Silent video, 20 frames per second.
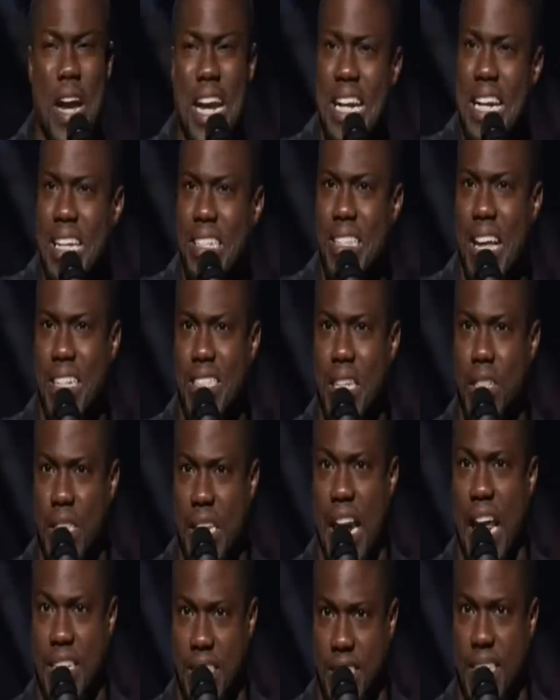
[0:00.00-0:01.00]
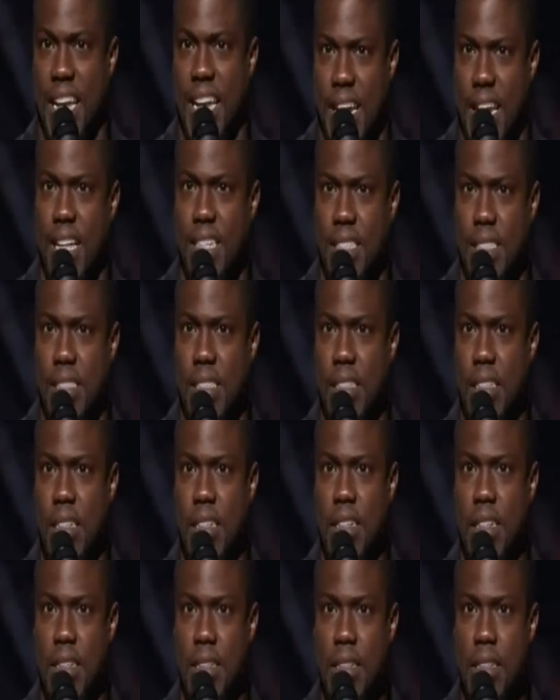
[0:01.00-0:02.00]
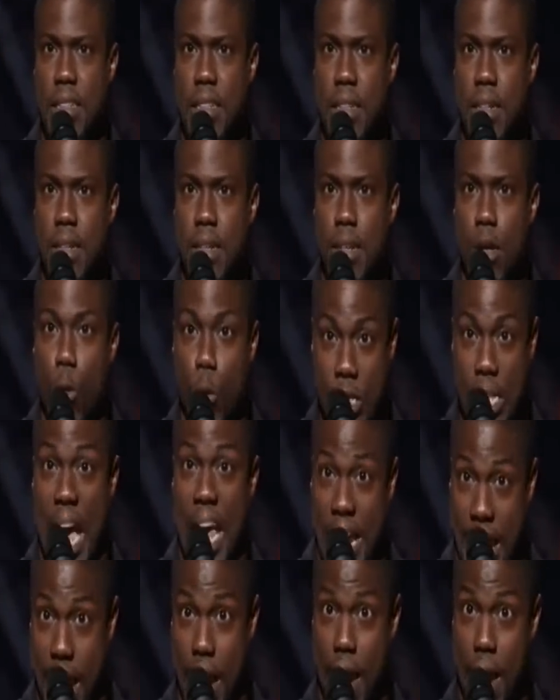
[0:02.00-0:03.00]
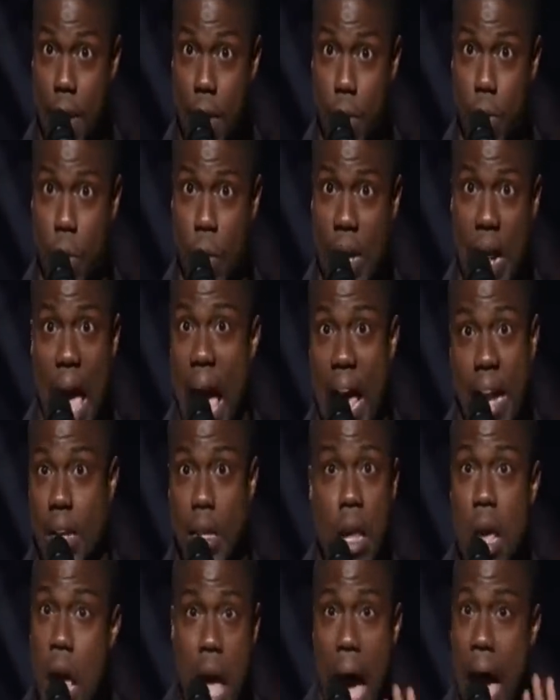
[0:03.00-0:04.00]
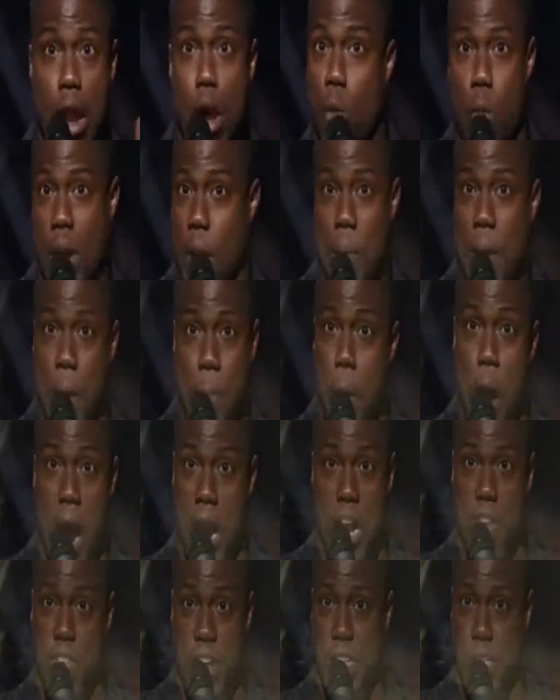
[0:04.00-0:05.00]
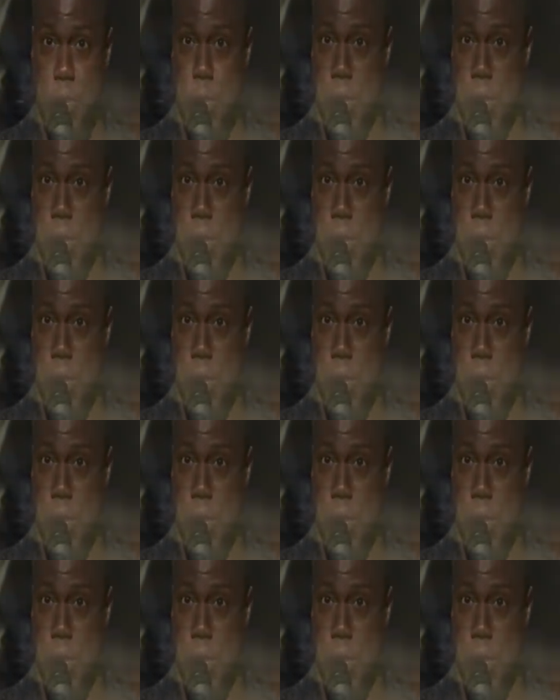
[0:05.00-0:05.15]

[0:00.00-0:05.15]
a witness. I said, did I see this? Was I there? I don't want to be a part of